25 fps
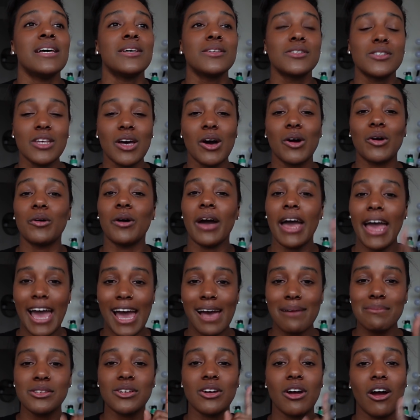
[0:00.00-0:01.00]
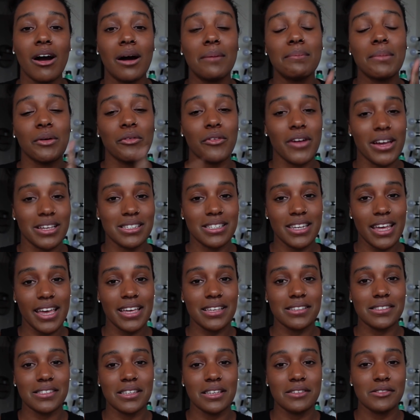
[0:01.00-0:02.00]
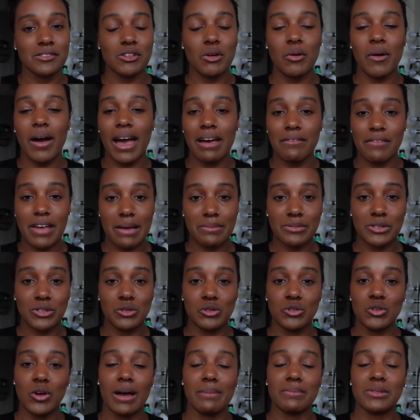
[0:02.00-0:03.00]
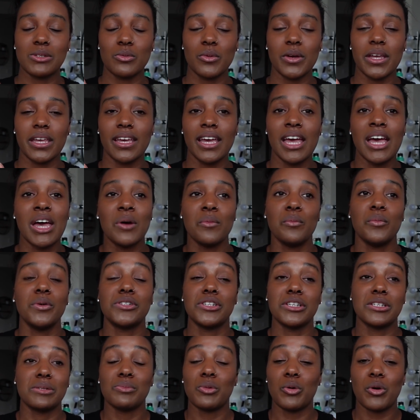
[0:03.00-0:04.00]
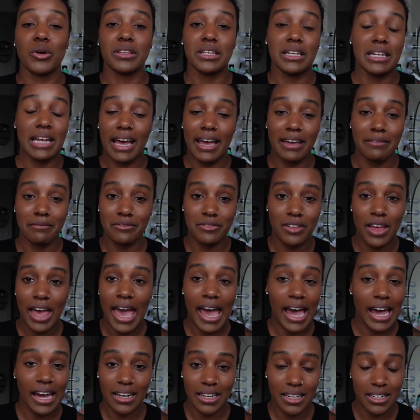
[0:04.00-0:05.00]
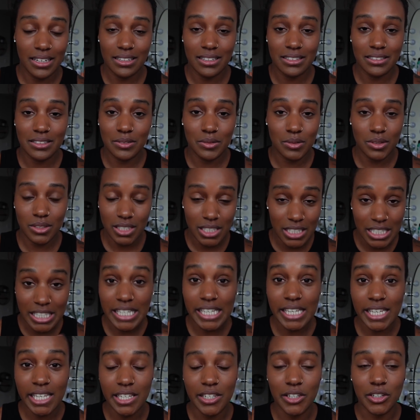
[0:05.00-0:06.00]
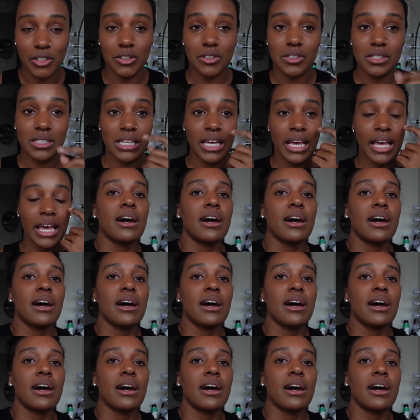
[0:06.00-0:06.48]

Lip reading: So abs are on my rest days. So I have abs 2 times a week, which is more than I've had in years.